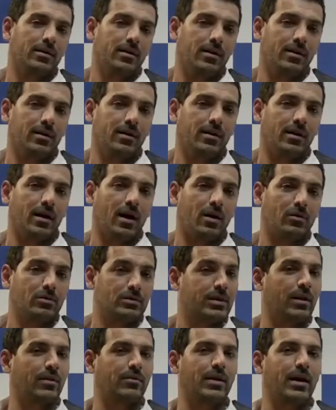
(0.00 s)

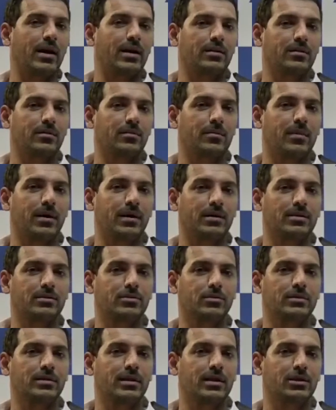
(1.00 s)
outside of that, my
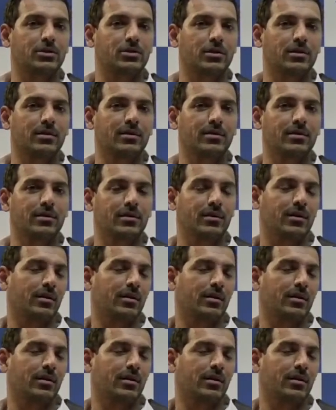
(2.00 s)
association